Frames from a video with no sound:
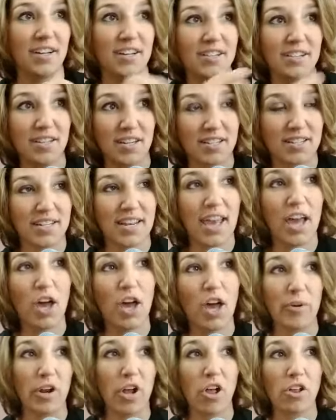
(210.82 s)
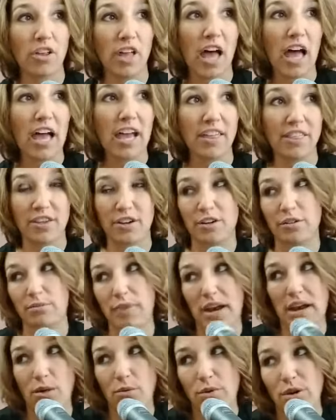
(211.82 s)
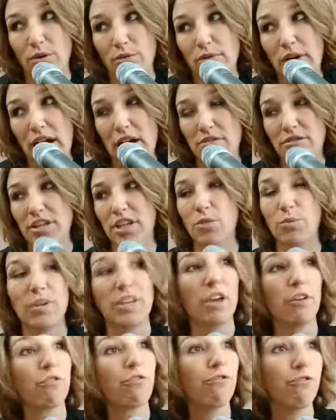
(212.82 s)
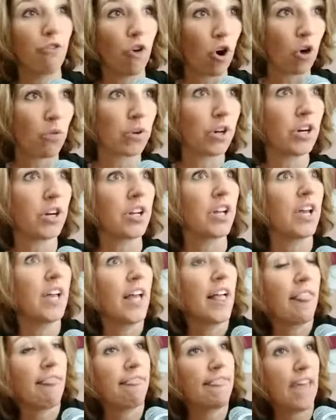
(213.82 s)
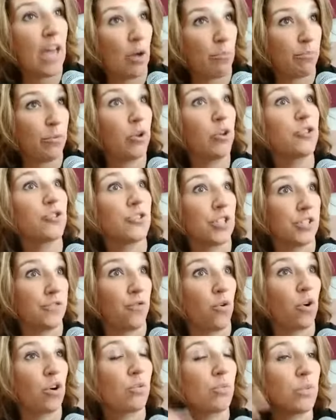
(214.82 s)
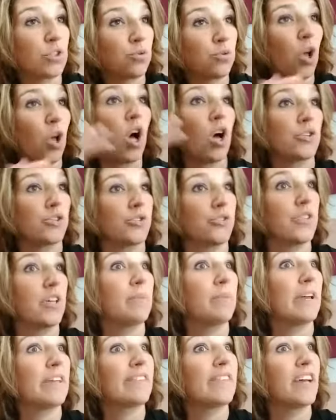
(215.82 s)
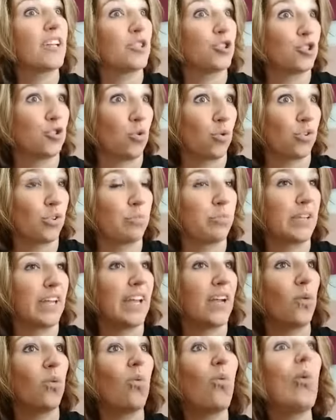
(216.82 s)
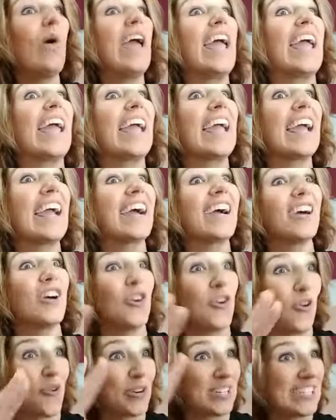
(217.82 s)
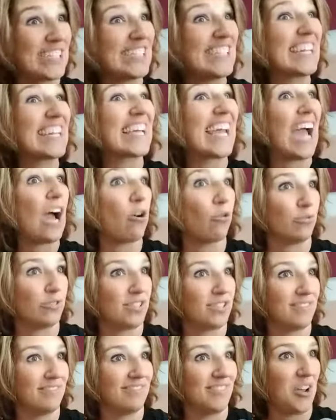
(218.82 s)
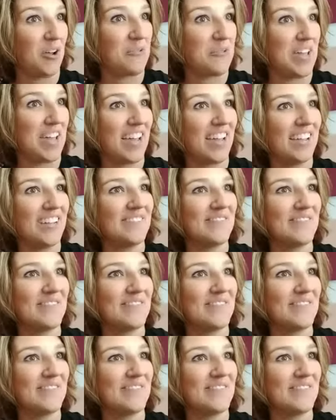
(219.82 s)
doesn't help at all either, right? We're rounded, we get forward, that pulls us forward, which will also then make that shoulder blade wing or stick out, okay?